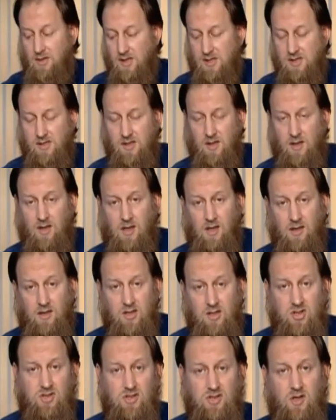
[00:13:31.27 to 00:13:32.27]
these are the
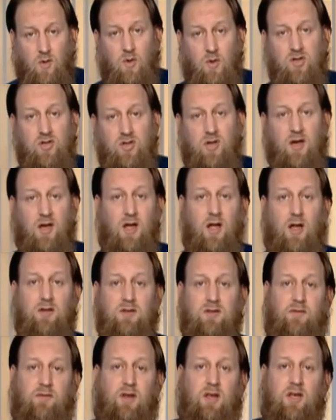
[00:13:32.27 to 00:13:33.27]
conditions that we're trying to
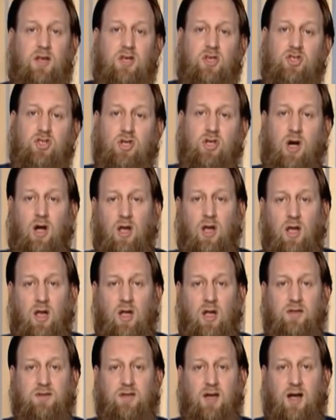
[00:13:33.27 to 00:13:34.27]
cultivate,
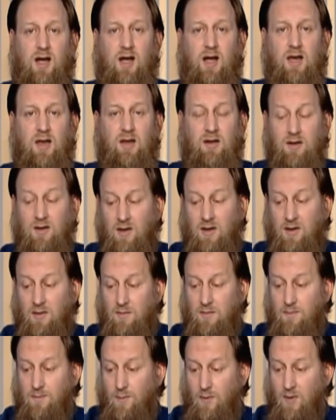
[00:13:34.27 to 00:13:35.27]
inshaAllah ta'ala,
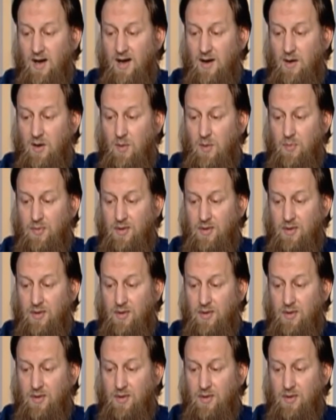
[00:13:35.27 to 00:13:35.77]
for our